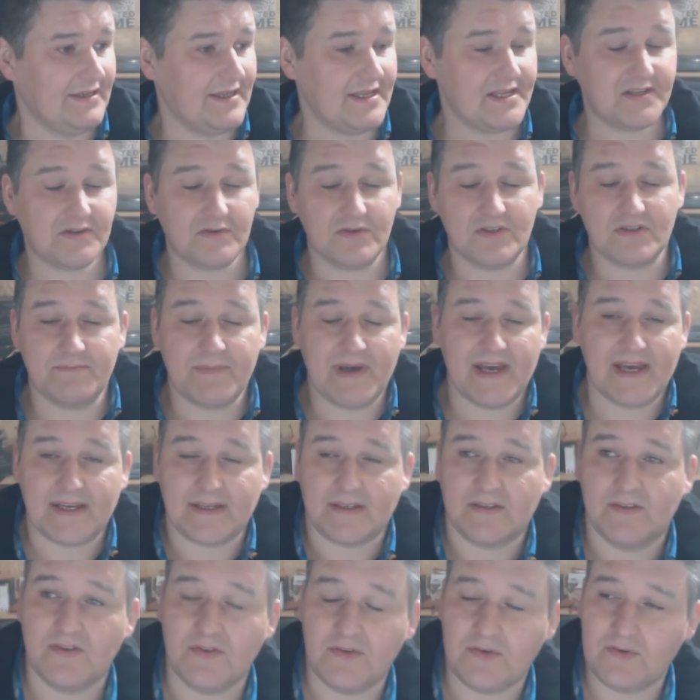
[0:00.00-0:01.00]
this goes
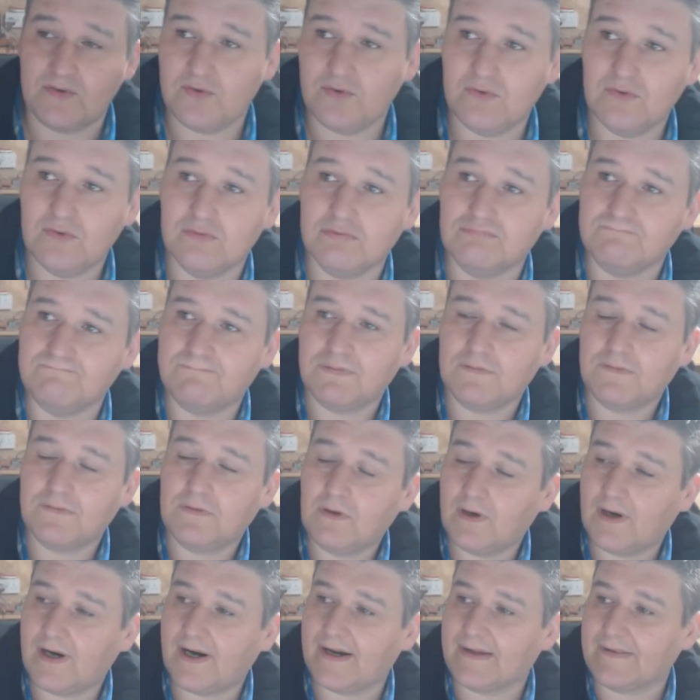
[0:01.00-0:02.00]
back to
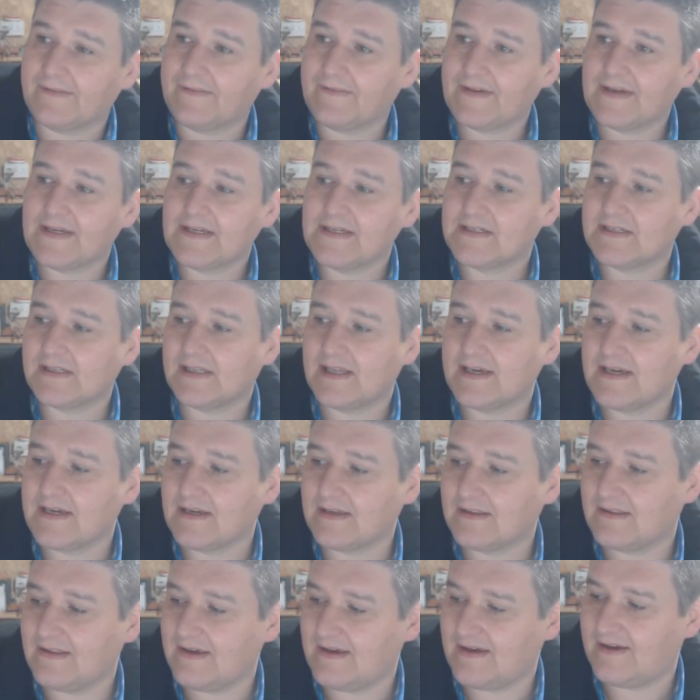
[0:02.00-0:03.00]
things
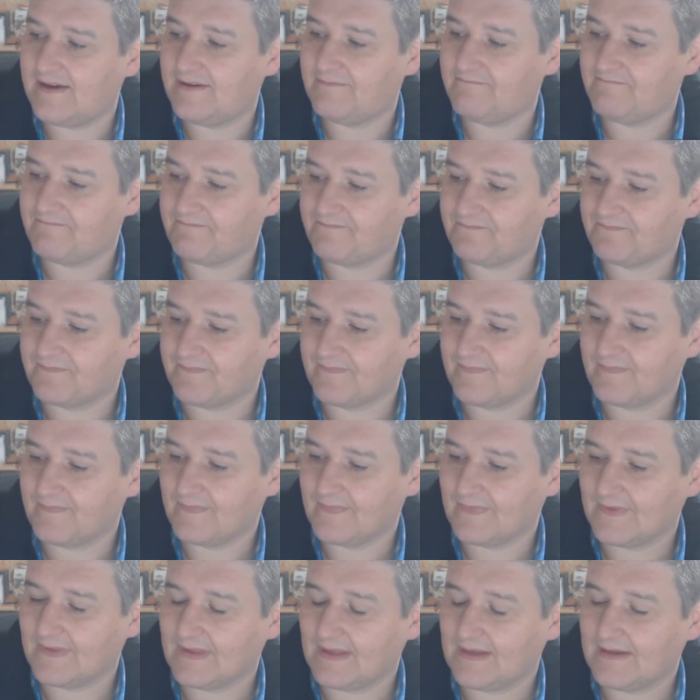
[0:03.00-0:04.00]
like the
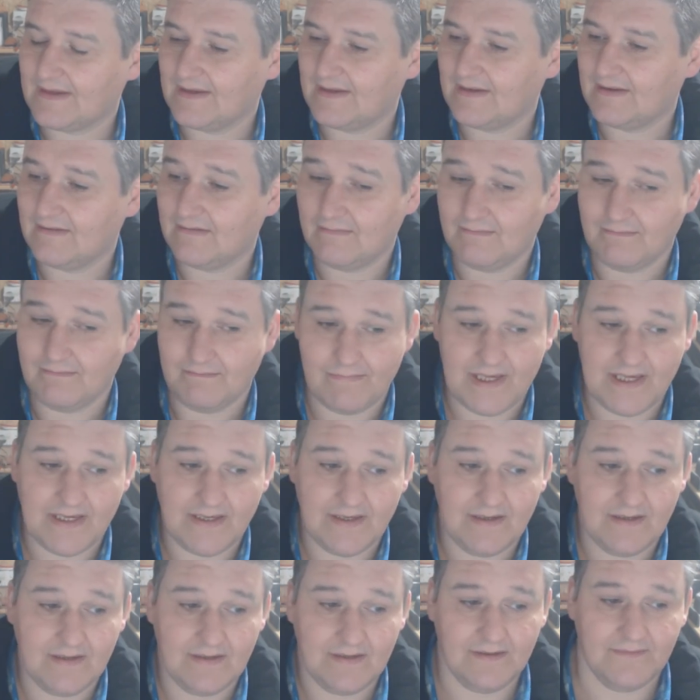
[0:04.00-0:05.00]

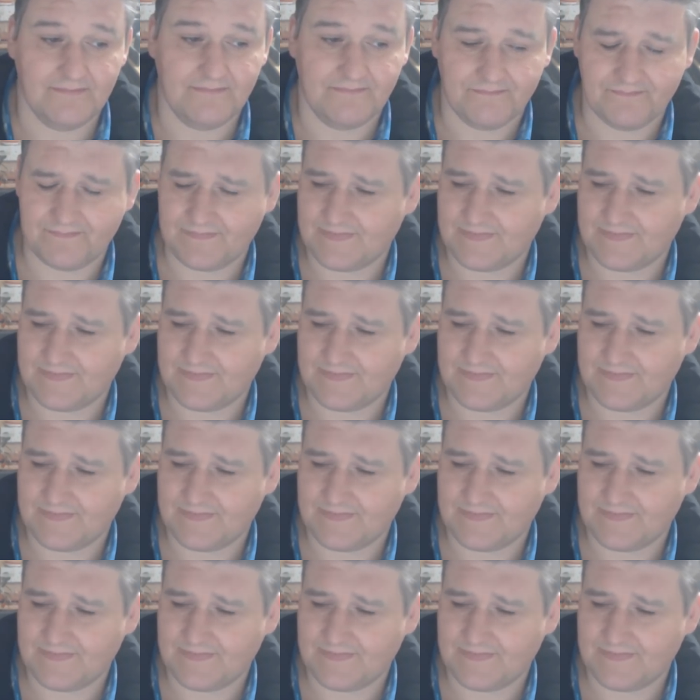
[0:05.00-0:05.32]
bing.